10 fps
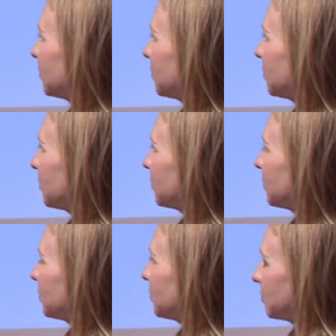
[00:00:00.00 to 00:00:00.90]

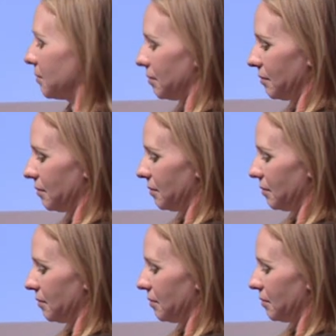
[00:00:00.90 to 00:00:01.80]

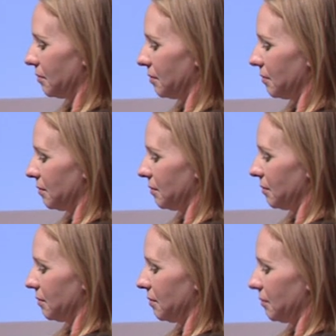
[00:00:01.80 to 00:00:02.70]

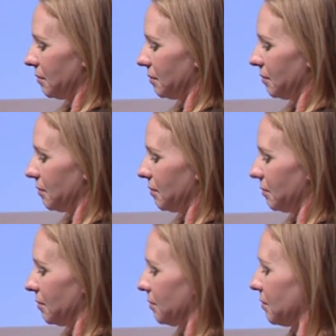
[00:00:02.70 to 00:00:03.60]

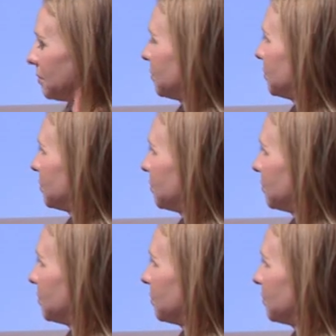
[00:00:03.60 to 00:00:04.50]
This person isn't speaking.